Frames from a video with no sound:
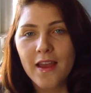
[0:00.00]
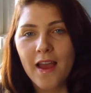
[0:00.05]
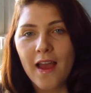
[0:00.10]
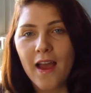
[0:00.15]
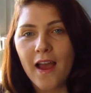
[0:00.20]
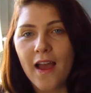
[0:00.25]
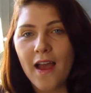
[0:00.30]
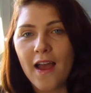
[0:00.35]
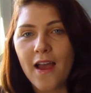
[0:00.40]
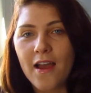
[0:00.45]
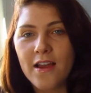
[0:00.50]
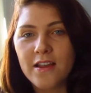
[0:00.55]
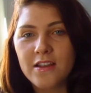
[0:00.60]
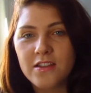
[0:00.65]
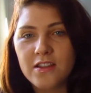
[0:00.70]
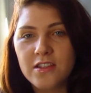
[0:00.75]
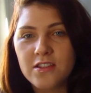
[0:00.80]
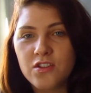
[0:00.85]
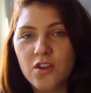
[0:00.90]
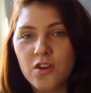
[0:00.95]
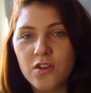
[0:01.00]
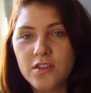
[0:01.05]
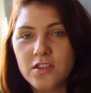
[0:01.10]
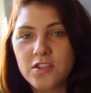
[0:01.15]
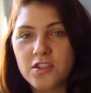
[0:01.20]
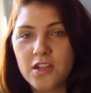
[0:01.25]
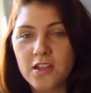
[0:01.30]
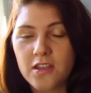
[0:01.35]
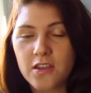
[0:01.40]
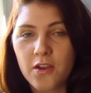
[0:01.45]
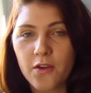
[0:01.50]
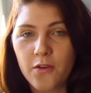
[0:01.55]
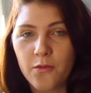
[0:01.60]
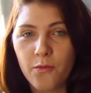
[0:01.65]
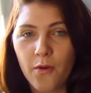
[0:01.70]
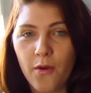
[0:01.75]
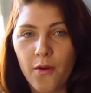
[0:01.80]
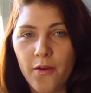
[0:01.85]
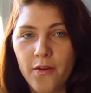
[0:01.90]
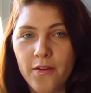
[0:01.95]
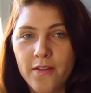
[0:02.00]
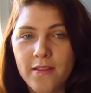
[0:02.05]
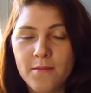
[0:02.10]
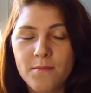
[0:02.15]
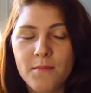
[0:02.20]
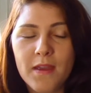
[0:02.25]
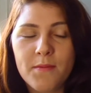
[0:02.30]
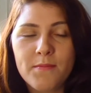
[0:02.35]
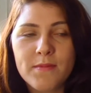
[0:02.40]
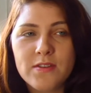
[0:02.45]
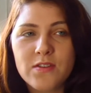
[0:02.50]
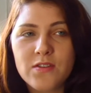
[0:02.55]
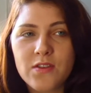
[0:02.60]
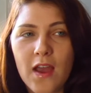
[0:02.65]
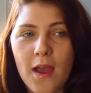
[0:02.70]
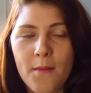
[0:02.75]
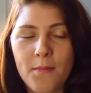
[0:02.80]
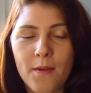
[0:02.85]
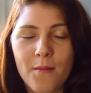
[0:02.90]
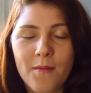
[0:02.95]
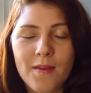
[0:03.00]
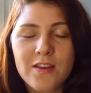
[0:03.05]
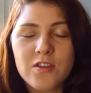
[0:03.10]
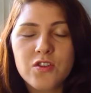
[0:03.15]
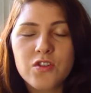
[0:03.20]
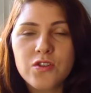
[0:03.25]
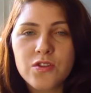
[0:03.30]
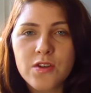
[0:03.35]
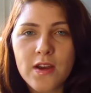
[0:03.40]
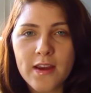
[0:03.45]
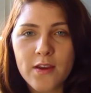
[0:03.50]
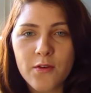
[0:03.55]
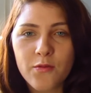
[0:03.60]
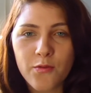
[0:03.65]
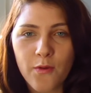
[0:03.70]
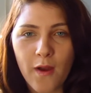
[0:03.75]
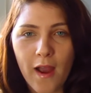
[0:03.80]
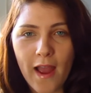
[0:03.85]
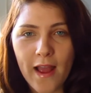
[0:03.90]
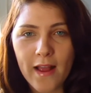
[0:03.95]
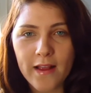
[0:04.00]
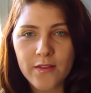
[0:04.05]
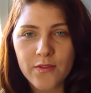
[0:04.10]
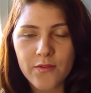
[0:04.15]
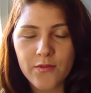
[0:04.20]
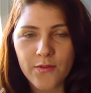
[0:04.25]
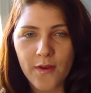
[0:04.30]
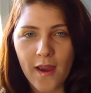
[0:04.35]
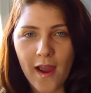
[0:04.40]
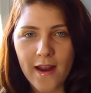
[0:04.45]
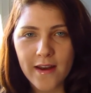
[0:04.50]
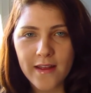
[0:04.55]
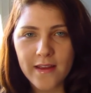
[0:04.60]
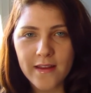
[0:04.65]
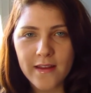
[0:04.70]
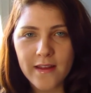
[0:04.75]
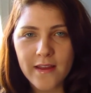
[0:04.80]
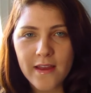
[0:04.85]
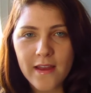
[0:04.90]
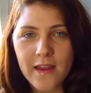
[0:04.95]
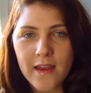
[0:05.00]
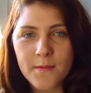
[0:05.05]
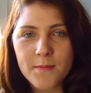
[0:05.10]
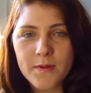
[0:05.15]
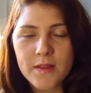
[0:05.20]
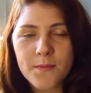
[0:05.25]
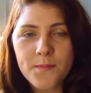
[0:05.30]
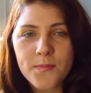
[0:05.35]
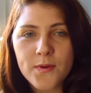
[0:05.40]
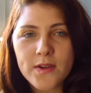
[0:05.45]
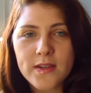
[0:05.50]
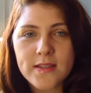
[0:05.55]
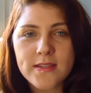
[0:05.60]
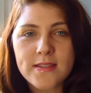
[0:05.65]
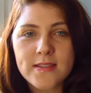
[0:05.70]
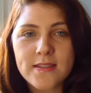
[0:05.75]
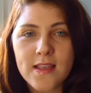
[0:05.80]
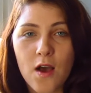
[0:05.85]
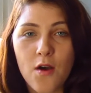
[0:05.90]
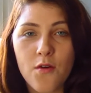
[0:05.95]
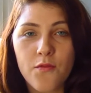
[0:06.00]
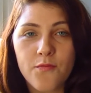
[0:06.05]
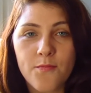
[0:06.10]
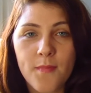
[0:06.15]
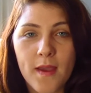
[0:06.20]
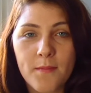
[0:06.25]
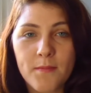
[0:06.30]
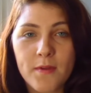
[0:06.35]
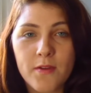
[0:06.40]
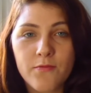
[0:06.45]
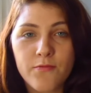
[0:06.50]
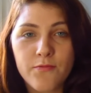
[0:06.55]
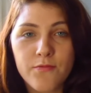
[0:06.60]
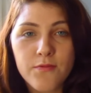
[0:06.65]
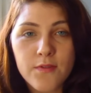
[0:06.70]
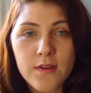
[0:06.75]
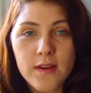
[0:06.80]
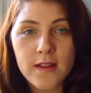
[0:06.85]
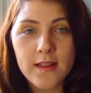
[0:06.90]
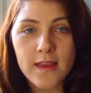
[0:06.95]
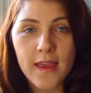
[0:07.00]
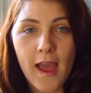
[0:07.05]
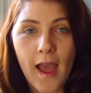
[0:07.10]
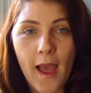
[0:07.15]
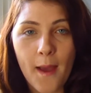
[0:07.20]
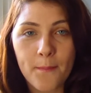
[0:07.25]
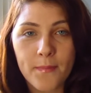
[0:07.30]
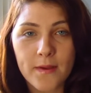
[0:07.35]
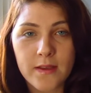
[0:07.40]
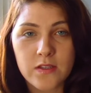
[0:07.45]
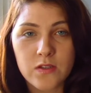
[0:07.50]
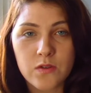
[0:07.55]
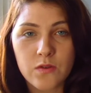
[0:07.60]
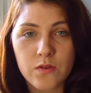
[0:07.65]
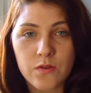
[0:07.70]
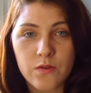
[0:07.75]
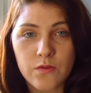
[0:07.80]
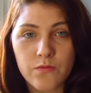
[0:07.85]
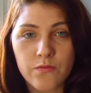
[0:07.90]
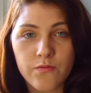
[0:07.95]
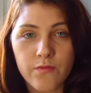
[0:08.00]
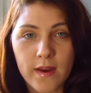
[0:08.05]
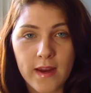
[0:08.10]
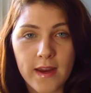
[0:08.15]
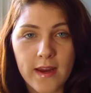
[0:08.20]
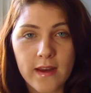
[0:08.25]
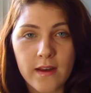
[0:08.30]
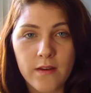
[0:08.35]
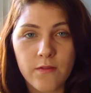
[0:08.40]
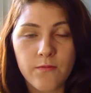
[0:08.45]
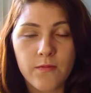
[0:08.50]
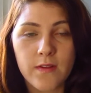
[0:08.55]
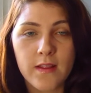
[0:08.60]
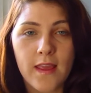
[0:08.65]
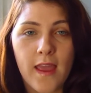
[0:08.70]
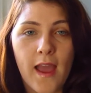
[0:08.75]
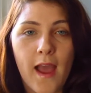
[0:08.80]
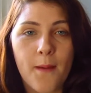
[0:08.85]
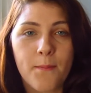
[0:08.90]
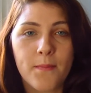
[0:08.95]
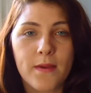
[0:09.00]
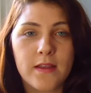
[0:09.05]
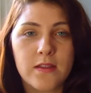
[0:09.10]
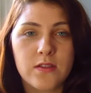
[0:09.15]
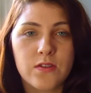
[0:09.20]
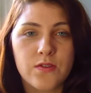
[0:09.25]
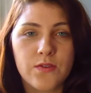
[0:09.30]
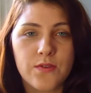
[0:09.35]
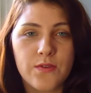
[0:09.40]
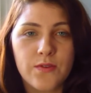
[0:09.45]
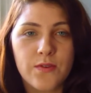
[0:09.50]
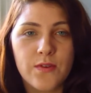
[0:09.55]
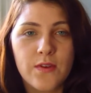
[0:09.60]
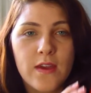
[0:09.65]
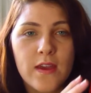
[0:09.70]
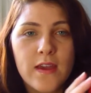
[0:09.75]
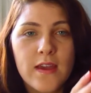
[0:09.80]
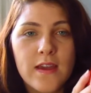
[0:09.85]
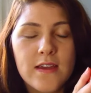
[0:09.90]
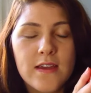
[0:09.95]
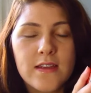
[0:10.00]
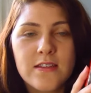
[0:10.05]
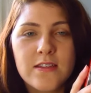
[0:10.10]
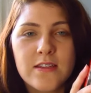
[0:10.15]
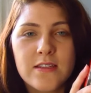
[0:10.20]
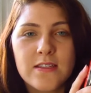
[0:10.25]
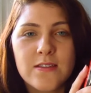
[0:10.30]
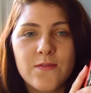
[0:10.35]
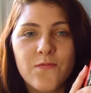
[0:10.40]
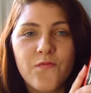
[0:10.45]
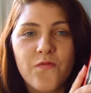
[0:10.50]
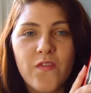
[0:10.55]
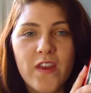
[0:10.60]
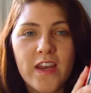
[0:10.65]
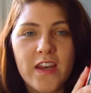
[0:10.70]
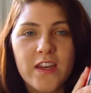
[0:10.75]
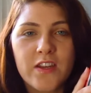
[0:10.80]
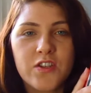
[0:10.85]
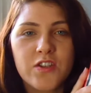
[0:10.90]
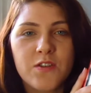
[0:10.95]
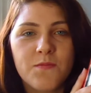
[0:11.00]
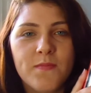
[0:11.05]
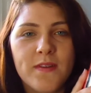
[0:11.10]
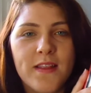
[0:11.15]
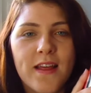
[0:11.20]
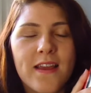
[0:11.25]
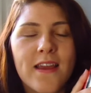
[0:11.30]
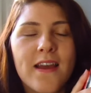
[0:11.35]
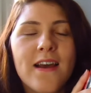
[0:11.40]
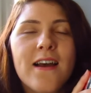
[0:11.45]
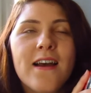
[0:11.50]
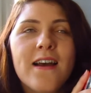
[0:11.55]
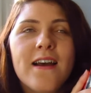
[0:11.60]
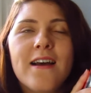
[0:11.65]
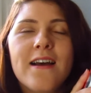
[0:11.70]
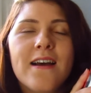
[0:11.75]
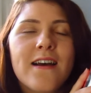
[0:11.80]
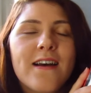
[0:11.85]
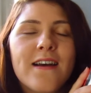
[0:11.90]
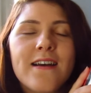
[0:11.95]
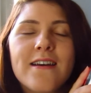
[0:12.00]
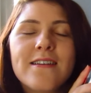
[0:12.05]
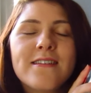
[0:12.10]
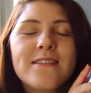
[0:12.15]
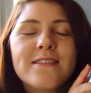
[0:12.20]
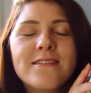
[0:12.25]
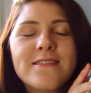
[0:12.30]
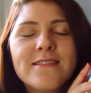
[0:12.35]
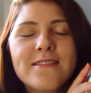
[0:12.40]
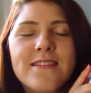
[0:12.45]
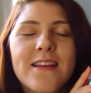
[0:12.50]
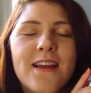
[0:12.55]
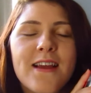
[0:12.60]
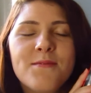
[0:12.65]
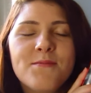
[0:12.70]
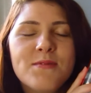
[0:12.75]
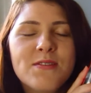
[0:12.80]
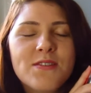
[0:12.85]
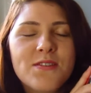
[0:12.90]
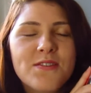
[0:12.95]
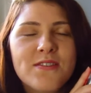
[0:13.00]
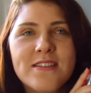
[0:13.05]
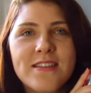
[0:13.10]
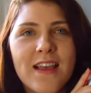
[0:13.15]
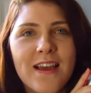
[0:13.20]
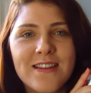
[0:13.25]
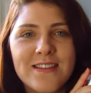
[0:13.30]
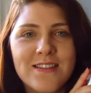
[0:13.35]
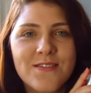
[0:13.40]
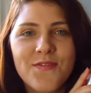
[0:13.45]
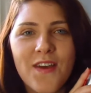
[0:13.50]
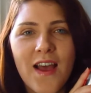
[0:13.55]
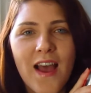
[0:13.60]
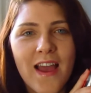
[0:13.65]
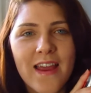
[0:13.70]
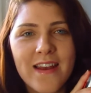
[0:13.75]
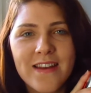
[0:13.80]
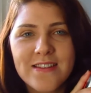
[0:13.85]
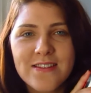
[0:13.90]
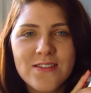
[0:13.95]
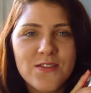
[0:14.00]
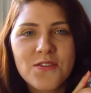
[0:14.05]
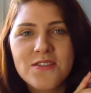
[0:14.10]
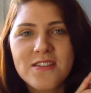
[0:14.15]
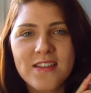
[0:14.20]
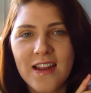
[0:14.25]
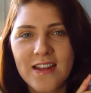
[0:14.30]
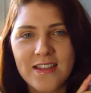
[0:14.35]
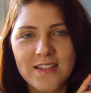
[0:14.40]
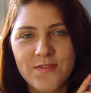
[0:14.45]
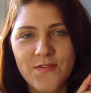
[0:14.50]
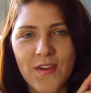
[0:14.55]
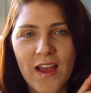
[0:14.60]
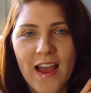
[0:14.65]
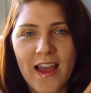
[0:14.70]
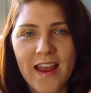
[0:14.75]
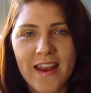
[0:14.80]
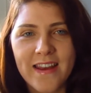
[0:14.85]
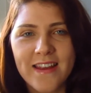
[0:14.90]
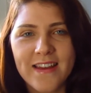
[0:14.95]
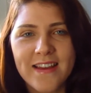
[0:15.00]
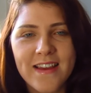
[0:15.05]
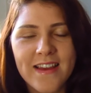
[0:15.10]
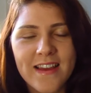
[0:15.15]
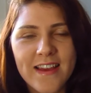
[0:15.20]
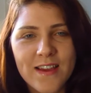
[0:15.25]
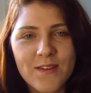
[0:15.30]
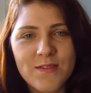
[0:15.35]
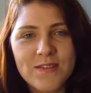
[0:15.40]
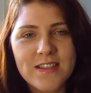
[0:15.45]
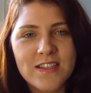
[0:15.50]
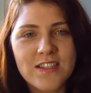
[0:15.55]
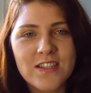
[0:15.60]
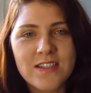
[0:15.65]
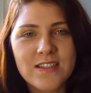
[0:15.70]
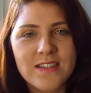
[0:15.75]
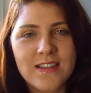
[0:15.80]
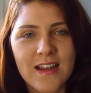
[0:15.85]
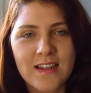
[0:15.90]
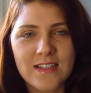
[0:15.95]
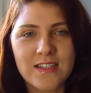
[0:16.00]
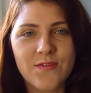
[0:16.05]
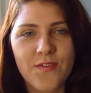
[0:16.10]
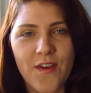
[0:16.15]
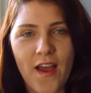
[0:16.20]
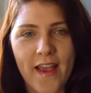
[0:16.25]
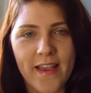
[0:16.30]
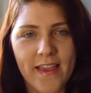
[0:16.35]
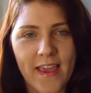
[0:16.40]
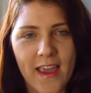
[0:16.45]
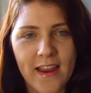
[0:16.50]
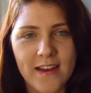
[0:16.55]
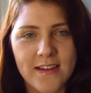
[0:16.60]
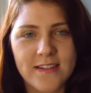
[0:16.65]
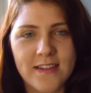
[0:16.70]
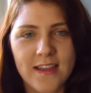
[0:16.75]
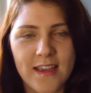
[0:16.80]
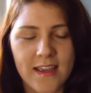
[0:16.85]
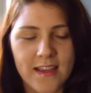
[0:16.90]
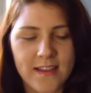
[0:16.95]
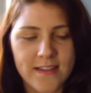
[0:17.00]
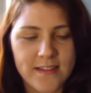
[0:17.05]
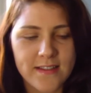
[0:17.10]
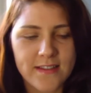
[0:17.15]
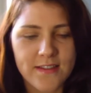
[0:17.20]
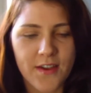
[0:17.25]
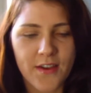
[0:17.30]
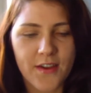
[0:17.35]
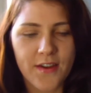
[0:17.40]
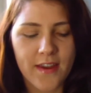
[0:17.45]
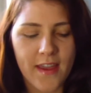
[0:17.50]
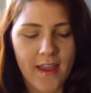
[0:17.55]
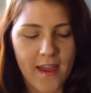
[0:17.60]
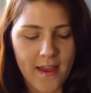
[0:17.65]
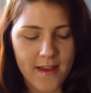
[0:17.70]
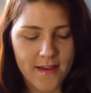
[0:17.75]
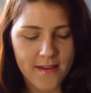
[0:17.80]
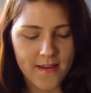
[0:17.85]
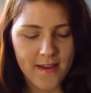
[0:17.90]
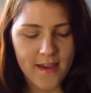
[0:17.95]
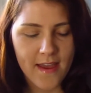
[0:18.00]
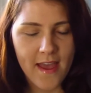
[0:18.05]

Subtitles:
On the Jellicoe Road. Made me so happy. I mean, sure, I cried throughout it, but the book itself made me really happy to read and really happy to just finish and be like, I'm so satisfied, so satisfied. It was such a satisfying ending, so yeah.